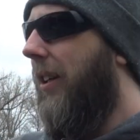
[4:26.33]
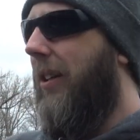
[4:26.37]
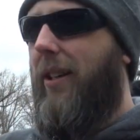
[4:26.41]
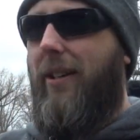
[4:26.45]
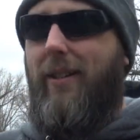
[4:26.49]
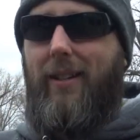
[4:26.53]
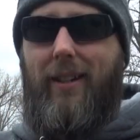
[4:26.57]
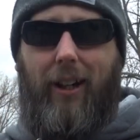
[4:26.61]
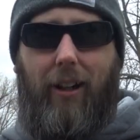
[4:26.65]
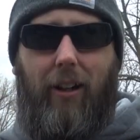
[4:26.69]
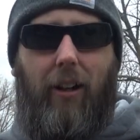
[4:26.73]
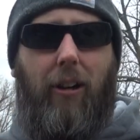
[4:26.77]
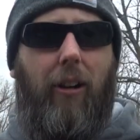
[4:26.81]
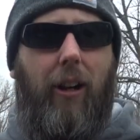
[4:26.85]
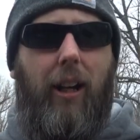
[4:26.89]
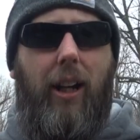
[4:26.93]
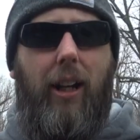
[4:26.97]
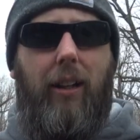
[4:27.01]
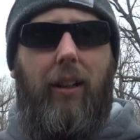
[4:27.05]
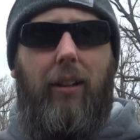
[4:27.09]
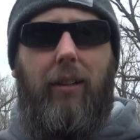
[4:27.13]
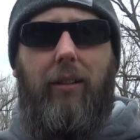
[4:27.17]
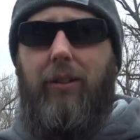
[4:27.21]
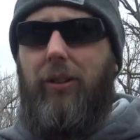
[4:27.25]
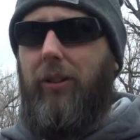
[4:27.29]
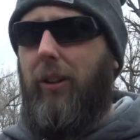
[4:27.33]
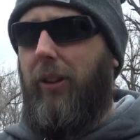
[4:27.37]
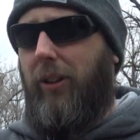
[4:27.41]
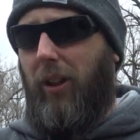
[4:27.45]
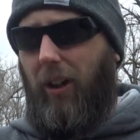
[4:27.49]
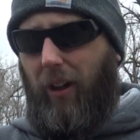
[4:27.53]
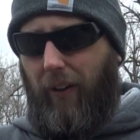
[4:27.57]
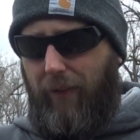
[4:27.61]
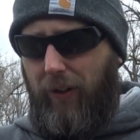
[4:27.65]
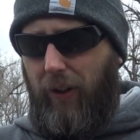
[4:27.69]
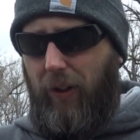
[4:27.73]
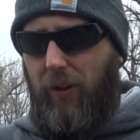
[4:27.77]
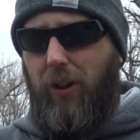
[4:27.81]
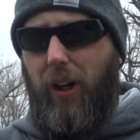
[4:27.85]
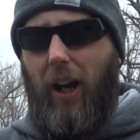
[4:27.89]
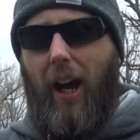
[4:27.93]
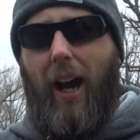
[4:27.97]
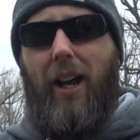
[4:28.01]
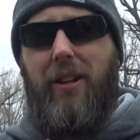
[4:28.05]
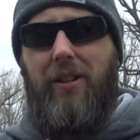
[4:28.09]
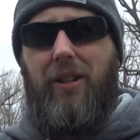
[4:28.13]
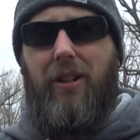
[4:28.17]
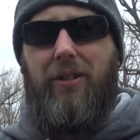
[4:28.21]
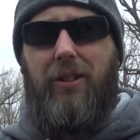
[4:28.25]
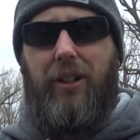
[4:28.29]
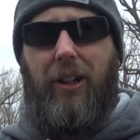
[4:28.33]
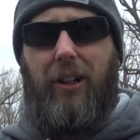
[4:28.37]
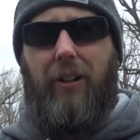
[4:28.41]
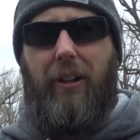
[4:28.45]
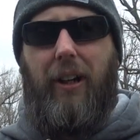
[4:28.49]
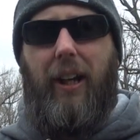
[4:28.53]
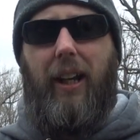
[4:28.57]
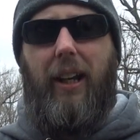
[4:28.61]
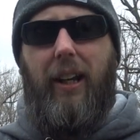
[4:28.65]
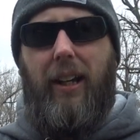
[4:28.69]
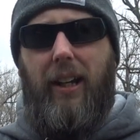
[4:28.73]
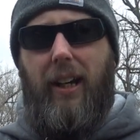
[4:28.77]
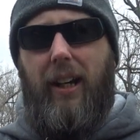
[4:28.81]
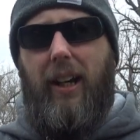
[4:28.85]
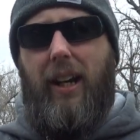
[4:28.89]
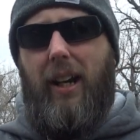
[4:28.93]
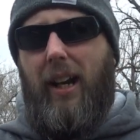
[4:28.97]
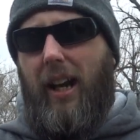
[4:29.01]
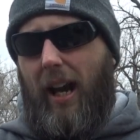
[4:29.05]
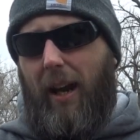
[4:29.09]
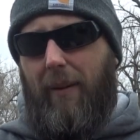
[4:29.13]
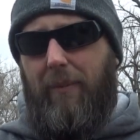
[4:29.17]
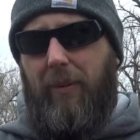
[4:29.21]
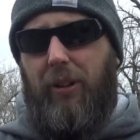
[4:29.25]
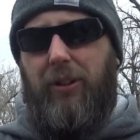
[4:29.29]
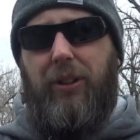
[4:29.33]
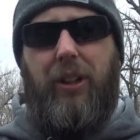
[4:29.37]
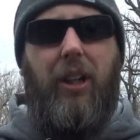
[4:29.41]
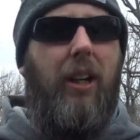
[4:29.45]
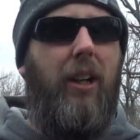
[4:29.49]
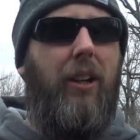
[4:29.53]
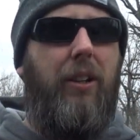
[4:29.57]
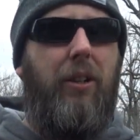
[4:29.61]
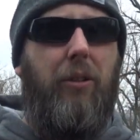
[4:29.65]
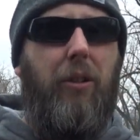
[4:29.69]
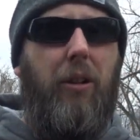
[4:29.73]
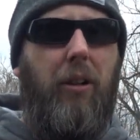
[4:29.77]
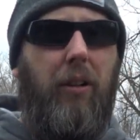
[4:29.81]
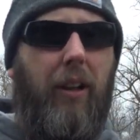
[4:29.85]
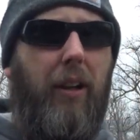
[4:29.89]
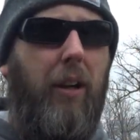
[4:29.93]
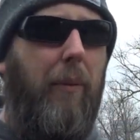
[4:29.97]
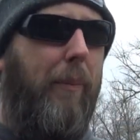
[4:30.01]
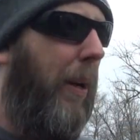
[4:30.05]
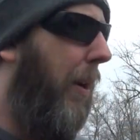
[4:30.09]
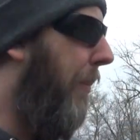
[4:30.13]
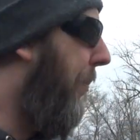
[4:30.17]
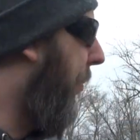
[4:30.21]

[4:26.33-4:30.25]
zero it. So I took a few shots and zeroed it. I'm just gonna do a little bit